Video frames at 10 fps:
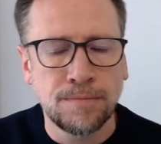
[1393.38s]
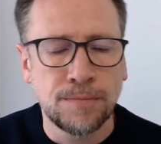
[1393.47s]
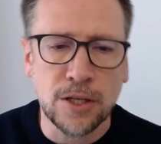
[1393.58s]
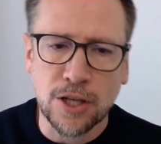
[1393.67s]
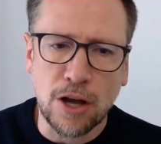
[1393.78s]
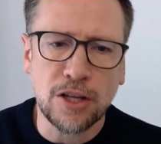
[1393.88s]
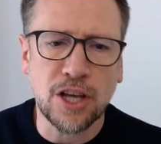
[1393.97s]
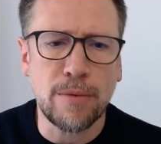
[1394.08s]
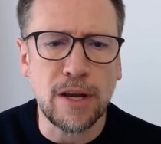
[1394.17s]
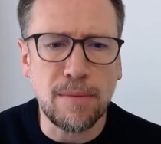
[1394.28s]
It has There's only so
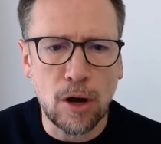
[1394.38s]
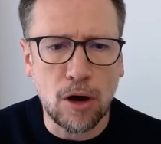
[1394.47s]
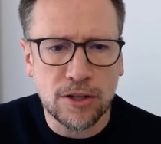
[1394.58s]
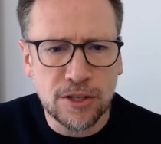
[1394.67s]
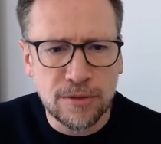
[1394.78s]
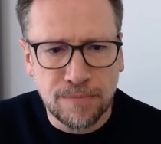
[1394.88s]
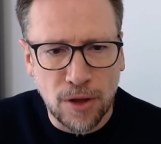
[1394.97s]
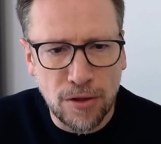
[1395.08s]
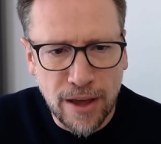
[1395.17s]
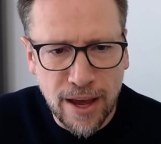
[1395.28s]
many function. blocks
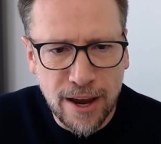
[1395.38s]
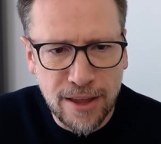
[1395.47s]
on that